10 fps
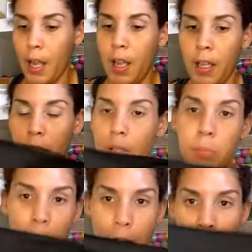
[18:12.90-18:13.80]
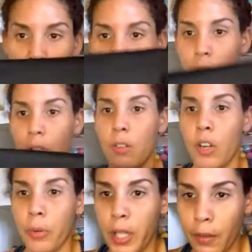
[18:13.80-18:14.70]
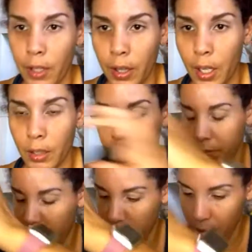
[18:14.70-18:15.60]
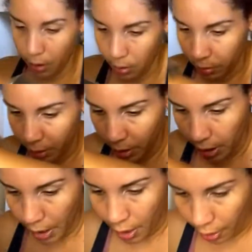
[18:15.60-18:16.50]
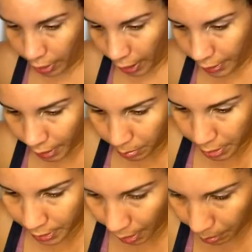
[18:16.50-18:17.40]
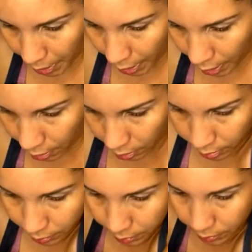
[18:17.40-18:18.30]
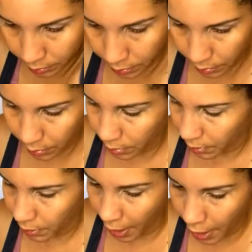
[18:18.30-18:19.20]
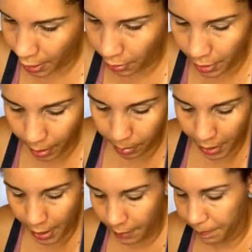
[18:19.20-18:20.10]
And it's black, so it'll go with everything. So, okay, Debbie's stepping out. Thank you, Debbie.